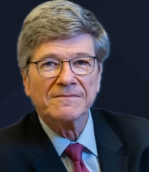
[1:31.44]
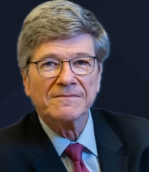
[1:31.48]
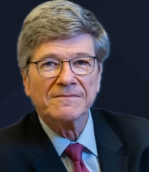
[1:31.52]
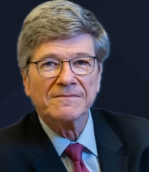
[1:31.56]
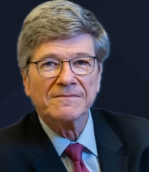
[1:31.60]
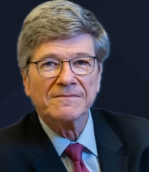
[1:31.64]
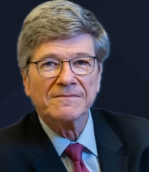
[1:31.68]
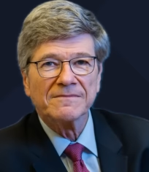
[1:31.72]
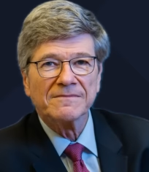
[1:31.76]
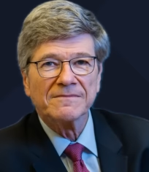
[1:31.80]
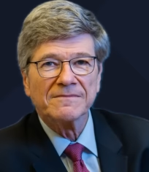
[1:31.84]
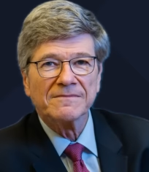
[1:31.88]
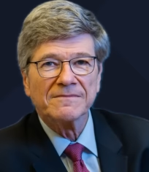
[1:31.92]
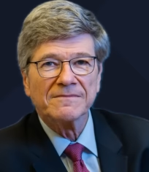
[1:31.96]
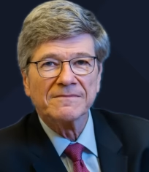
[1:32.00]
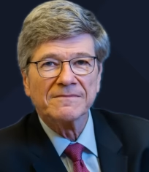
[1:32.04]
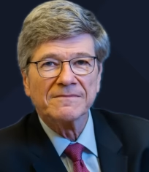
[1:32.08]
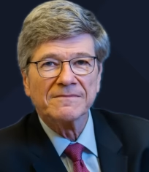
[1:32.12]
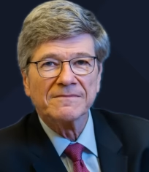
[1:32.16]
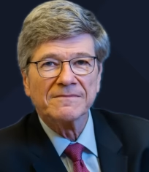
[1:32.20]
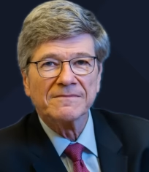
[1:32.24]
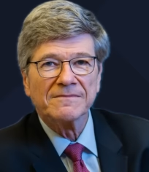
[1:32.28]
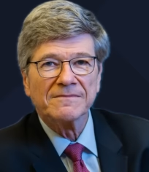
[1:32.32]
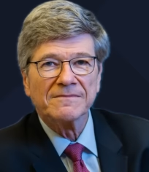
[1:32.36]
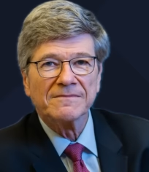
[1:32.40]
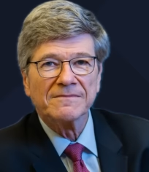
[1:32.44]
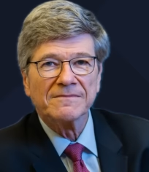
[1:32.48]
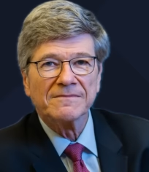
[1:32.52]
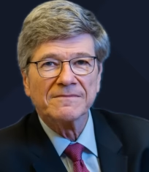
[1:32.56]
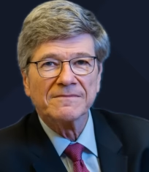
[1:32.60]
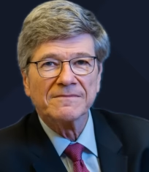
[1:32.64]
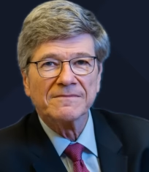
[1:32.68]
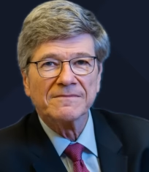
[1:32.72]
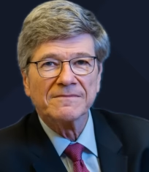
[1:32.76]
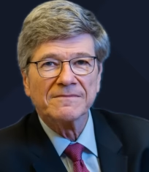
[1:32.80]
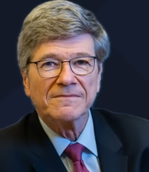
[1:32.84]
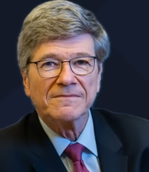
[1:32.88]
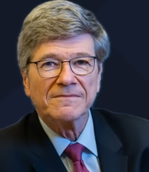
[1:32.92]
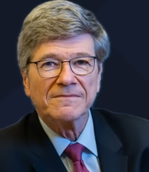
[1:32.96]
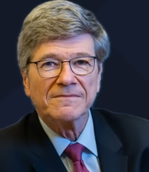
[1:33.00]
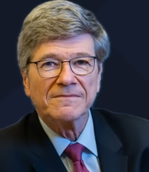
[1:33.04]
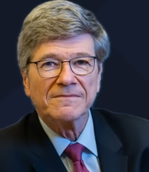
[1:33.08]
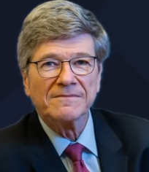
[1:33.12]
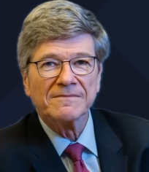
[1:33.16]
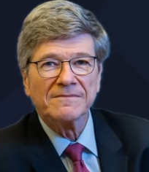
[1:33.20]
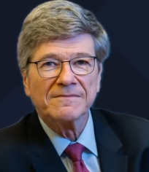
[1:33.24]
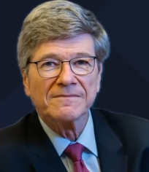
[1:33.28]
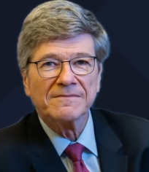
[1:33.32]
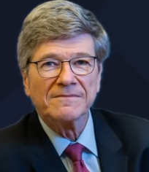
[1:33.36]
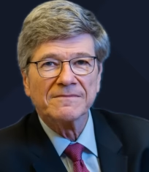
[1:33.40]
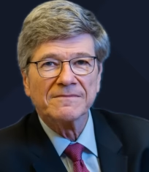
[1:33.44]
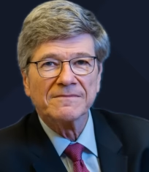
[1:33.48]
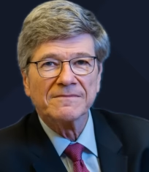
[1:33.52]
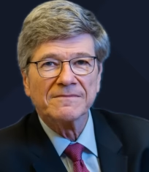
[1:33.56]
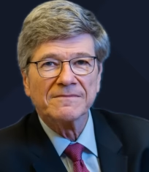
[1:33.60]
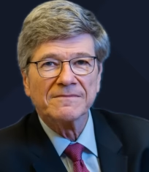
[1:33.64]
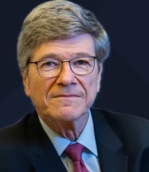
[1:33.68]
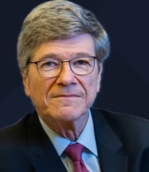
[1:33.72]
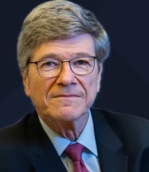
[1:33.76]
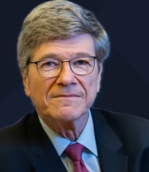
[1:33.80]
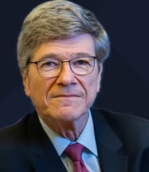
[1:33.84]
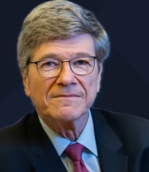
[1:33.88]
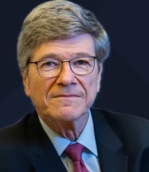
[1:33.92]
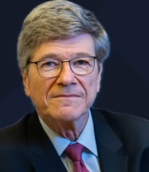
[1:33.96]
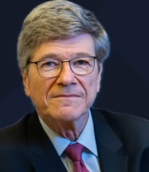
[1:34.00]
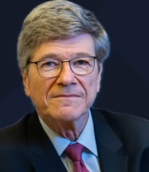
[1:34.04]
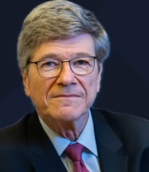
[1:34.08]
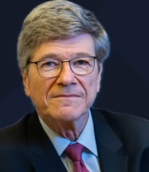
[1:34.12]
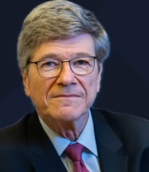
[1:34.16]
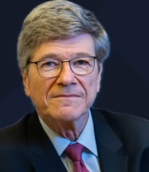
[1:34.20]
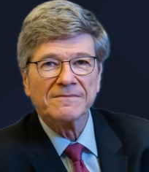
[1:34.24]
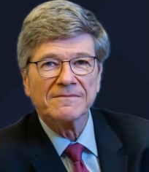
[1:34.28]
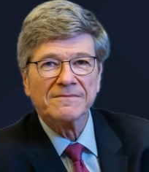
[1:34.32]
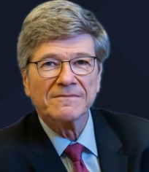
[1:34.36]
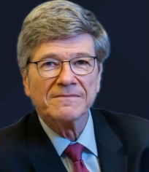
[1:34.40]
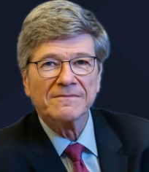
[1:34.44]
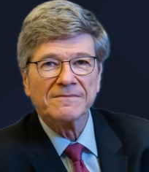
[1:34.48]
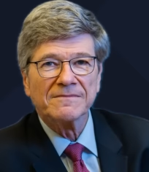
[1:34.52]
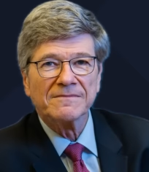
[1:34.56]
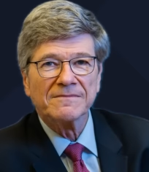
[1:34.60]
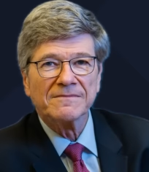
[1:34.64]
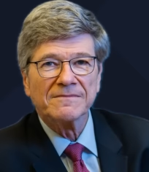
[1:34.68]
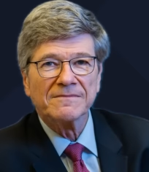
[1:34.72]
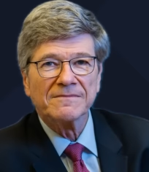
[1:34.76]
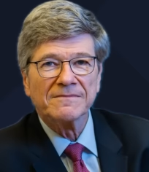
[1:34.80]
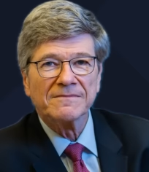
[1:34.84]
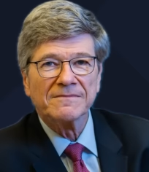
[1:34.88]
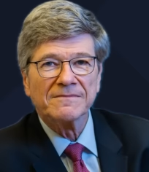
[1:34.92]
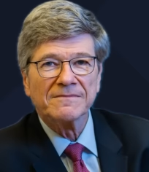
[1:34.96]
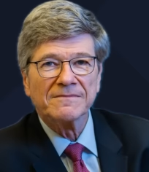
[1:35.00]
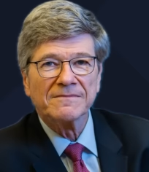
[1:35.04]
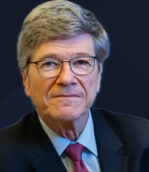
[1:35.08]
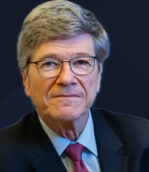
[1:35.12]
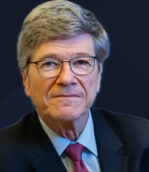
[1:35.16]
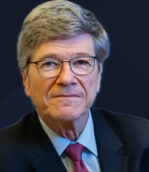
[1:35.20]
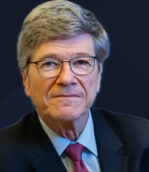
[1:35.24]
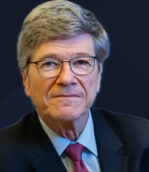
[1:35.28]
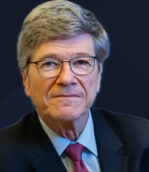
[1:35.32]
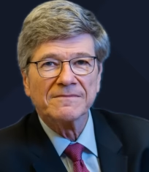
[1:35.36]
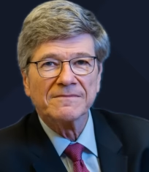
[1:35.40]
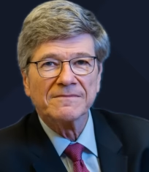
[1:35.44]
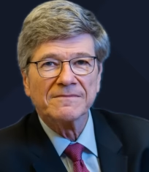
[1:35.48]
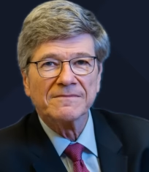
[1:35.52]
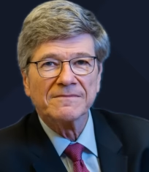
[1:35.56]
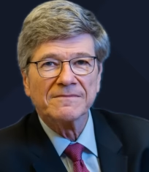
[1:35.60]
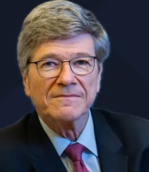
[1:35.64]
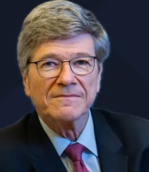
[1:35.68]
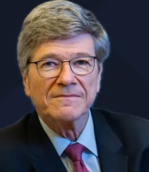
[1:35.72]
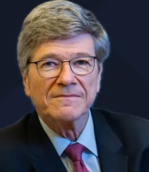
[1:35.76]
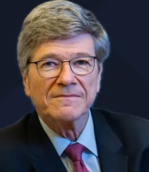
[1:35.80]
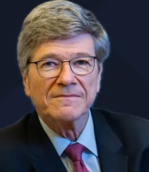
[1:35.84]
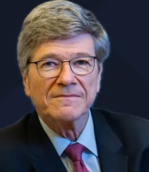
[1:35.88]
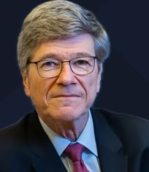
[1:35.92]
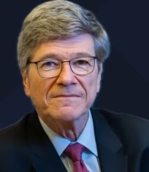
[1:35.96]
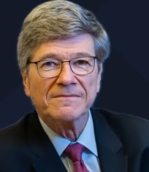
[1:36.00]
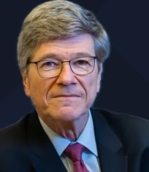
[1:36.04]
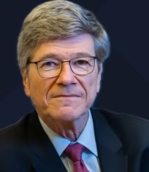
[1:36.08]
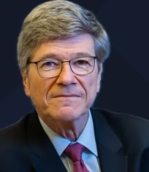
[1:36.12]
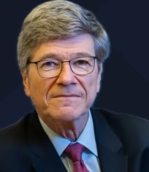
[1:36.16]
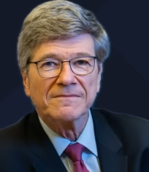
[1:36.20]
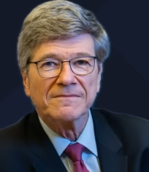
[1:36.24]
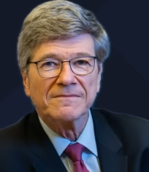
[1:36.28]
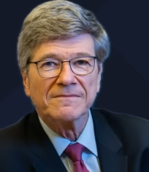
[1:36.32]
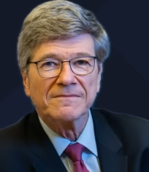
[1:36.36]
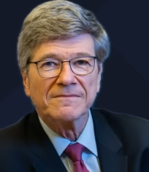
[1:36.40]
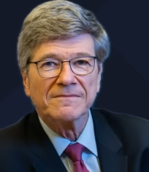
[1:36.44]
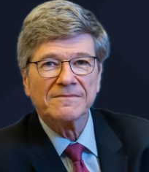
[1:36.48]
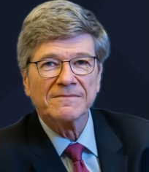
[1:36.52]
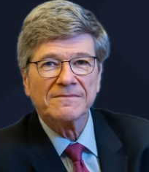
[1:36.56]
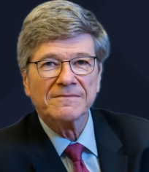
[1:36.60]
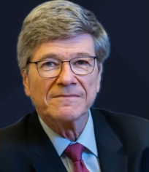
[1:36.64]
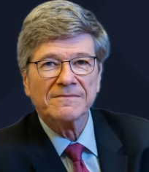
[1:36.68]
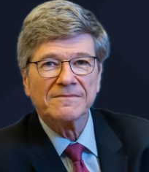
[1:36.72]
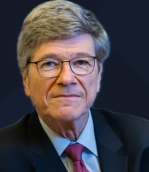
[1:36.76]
(no lip movement)